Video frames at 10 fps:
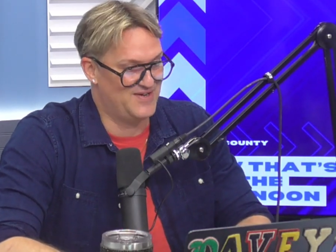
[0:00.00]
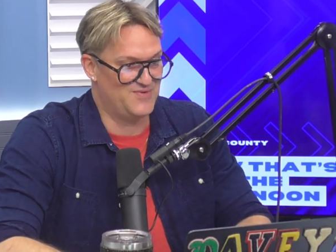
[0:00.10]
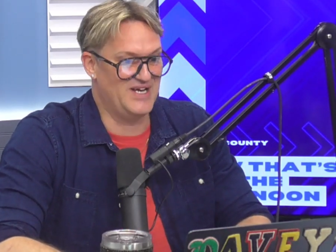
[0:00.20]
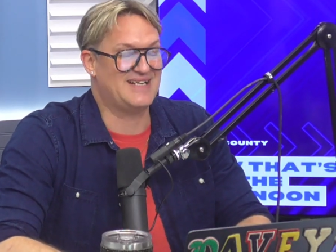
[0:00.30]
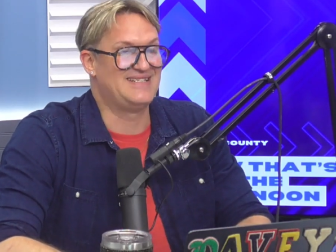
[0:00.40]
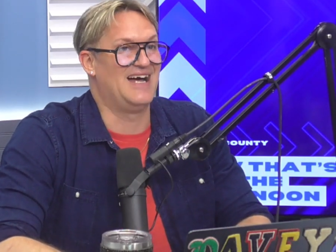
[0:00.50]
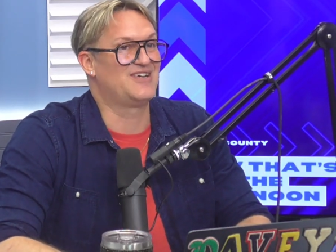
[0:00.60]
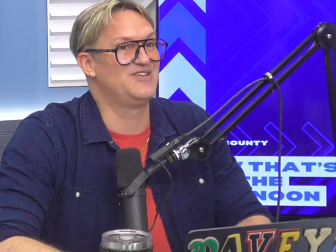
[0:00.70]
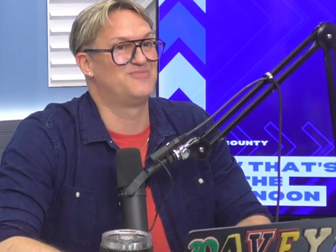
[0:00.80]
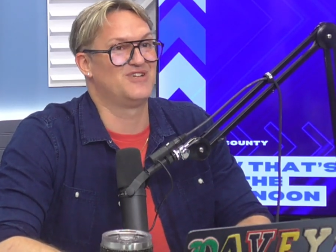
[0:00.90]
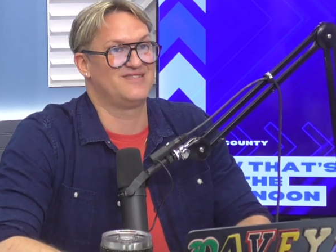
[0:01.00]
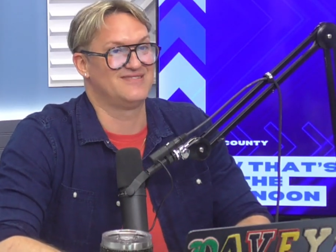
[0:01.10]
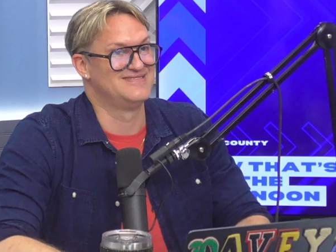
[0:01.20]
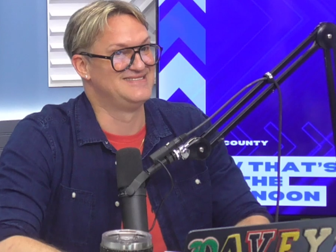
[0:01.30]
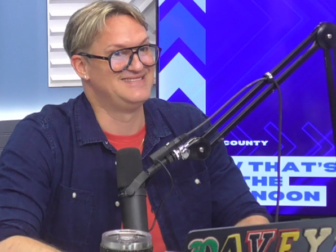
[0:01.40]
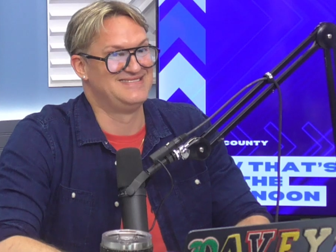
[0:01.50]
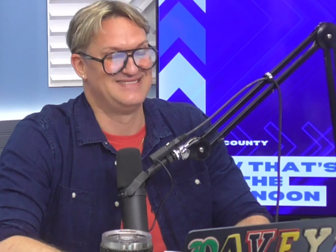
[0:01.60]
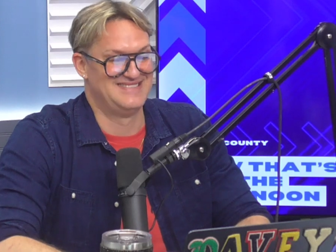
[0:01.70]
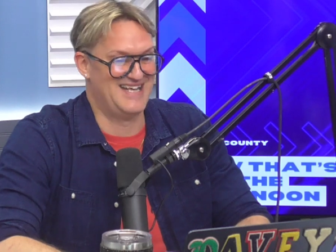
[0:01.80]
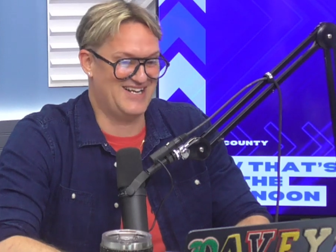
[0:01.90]
Rick, not good, brother. Thank
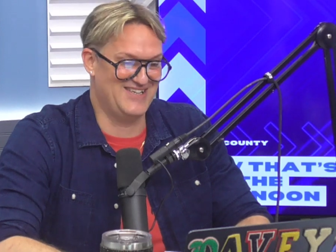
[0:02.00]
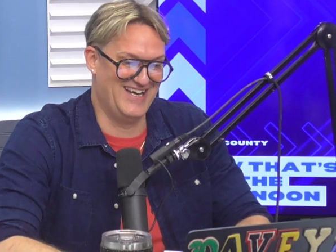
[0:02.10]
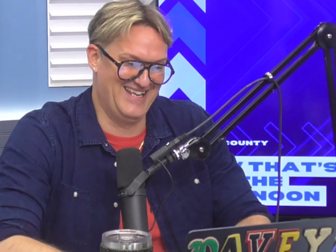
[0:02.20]
you. Not good.